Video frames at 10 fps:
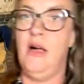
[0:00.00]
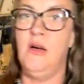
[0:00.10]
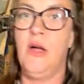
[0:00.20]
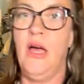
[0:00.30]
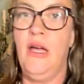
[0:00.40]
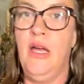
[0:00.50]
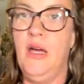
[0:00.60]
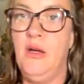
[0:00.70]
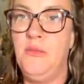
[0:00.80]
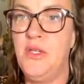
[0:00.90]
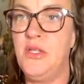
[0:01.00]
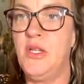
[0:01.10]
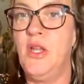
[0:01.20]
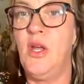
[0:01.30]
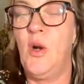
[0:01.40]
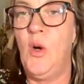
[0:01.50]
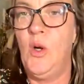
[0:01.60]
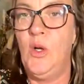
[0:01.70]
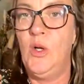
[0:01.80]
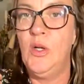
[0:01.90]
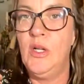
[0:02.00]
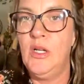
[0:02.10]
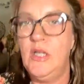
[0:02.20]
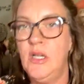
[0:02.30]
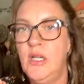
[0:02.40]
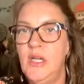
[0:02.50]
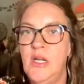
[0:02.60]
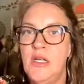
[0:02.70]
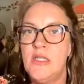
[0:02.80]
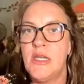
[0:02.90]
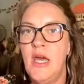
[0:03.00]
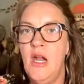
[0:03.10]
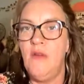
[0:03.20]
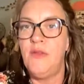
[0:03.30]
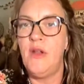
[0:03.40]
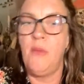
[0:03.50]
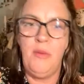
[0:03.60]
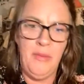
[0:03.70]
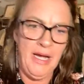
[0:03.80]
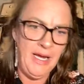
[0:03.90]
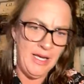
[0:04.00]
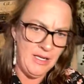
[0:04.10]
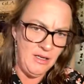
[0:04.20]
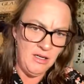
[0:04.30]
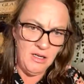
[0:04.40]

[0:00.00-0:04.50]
Okay, now just a little. It's cutting off the top of my head.